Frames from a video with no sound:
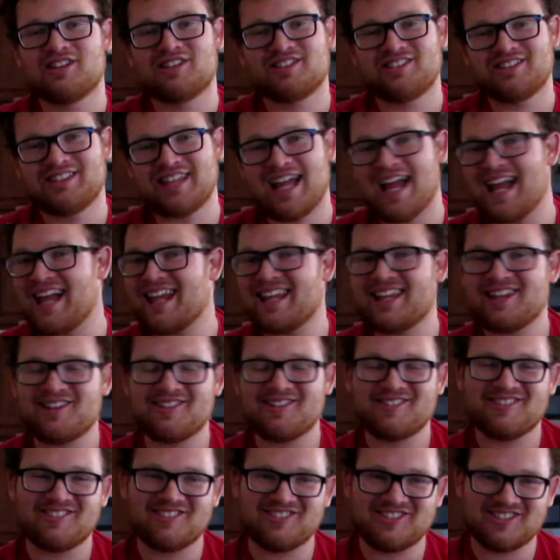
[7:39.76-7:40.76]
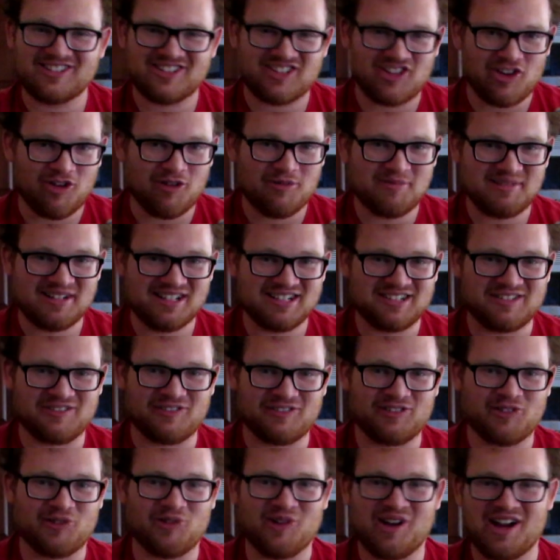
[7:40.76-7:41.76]
Thank you so much
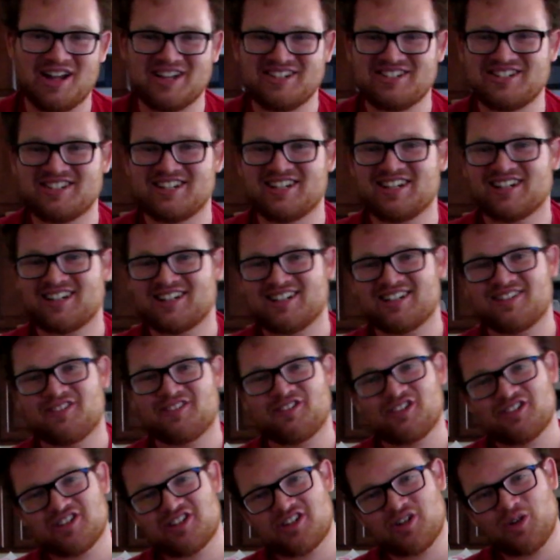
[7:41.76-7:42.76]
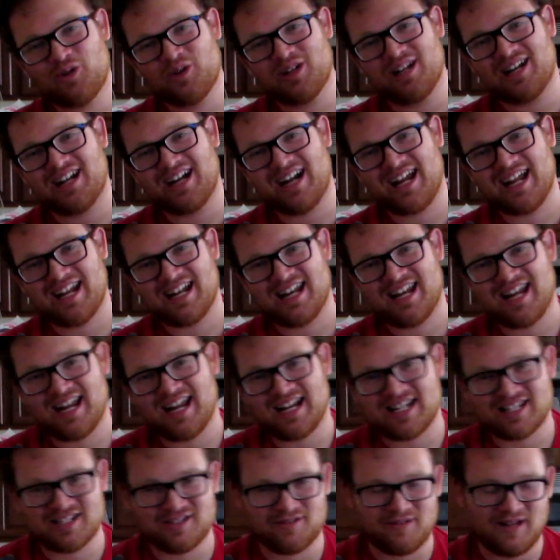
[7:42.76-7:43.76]
for watching. Tune in again
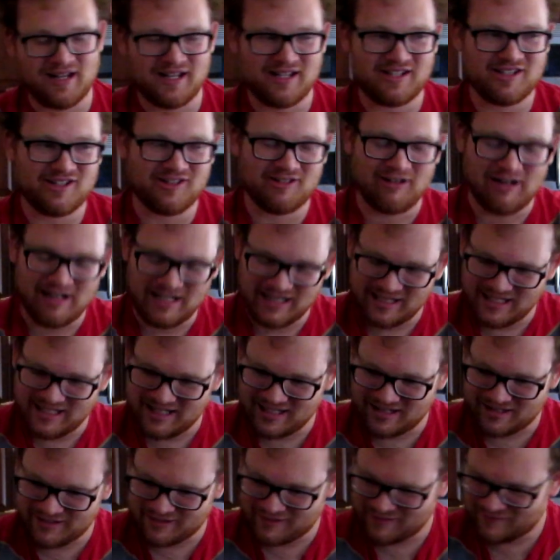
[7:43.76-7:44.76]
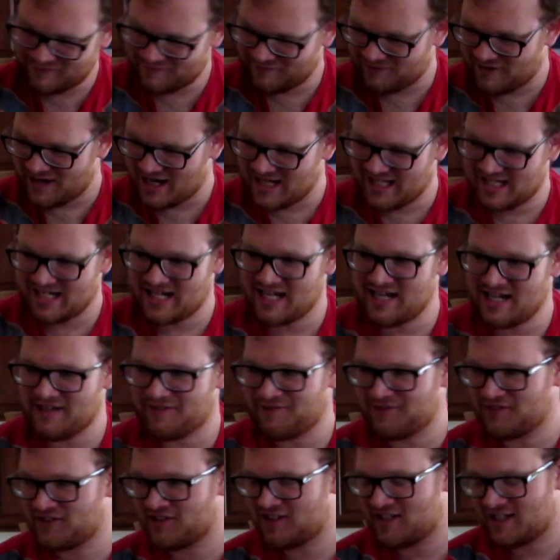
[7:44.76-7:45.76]
next week. Tune in this Friday
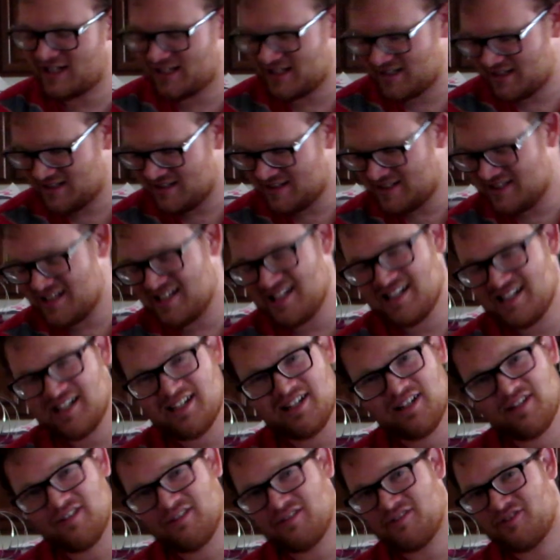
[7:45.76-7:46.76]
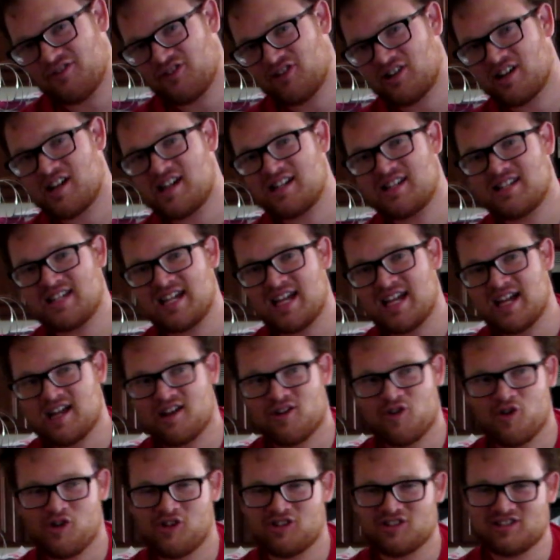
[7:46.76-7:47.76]
for a dang
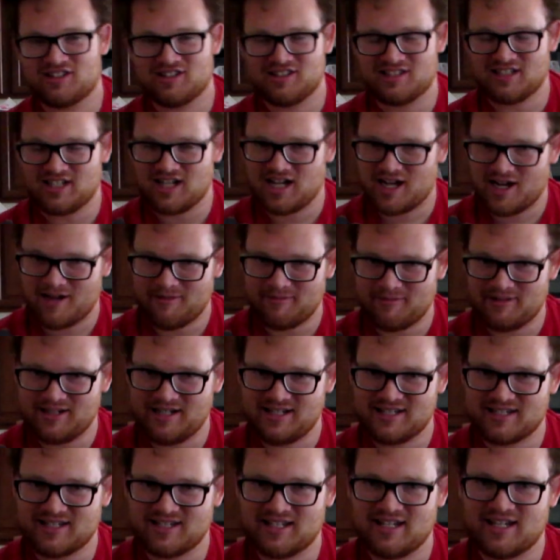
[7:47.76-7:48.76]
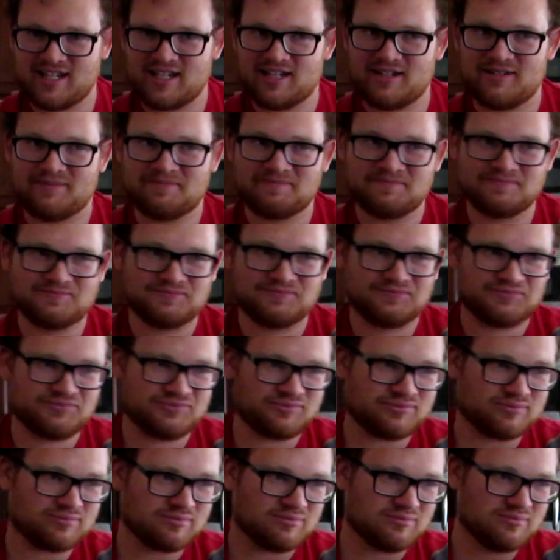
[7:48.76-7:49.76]
old comedy skit.
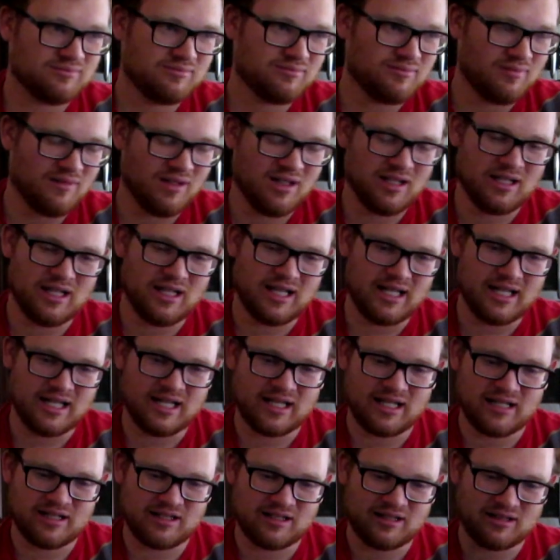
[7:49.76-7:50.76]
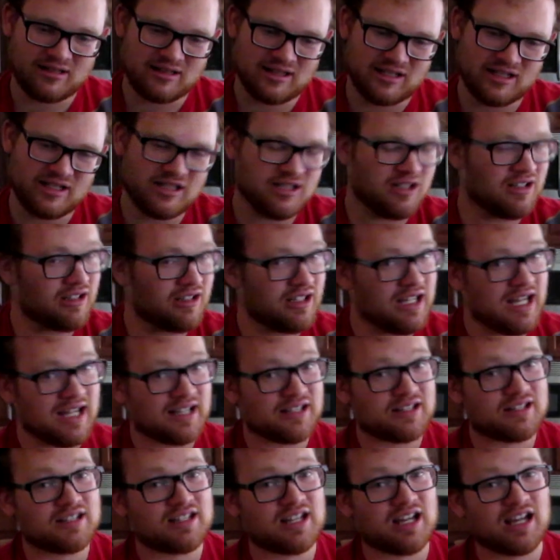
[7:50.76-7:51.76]
And until
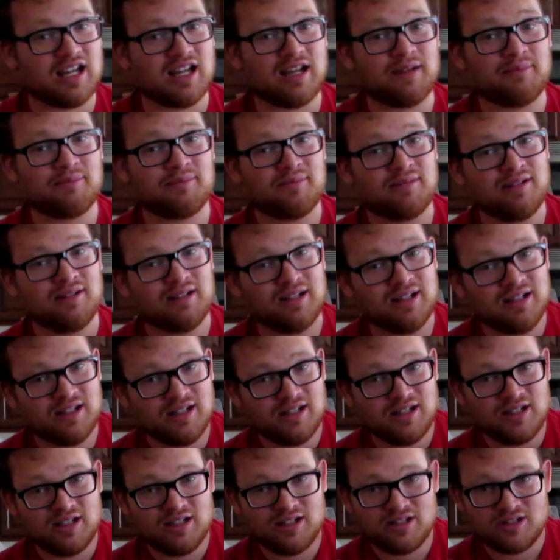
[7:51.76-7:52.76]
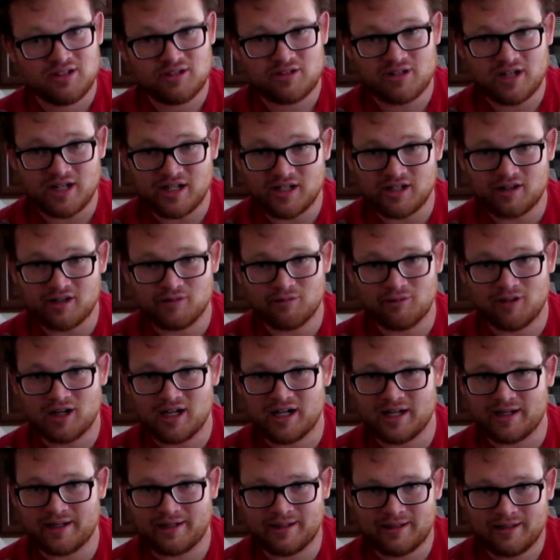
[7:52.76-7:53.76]
next time, drink your
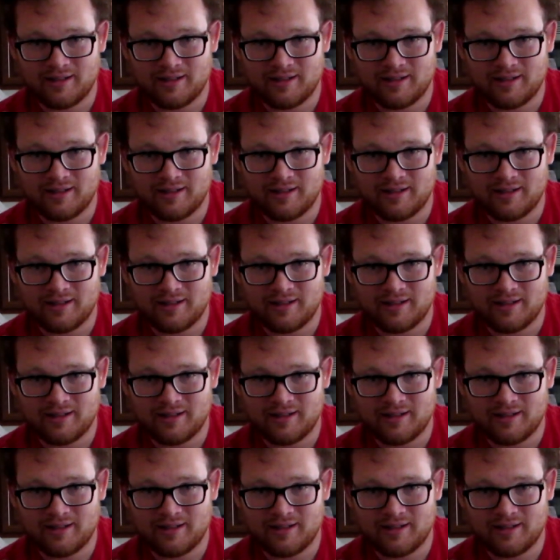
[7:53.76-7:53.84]
water.